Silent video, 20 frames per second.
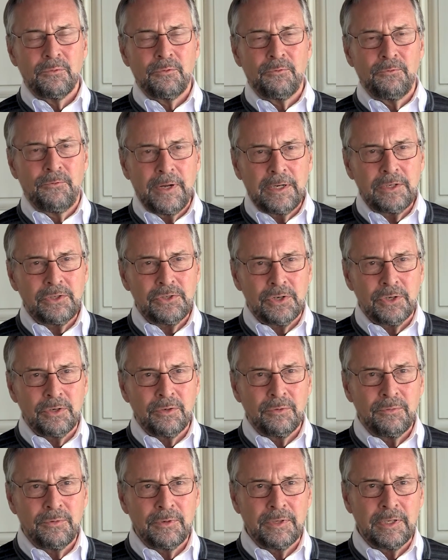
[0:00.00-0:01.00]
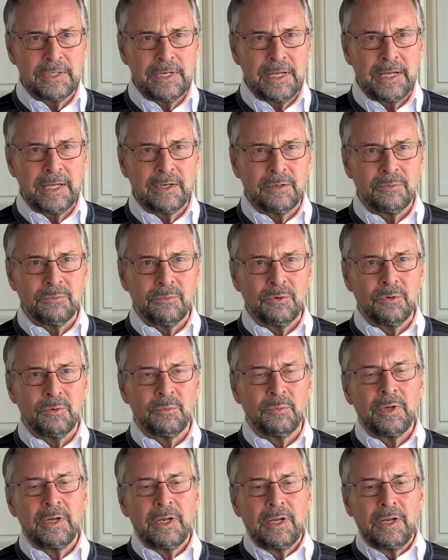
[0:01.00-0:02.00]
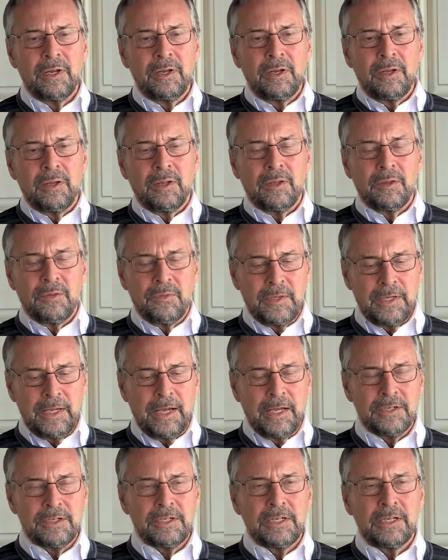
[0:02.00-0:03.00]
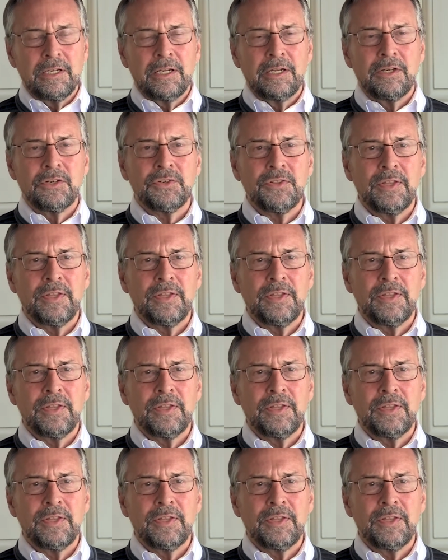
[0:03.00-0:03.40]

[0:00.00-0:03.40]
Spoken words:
function for the dining room, the idea is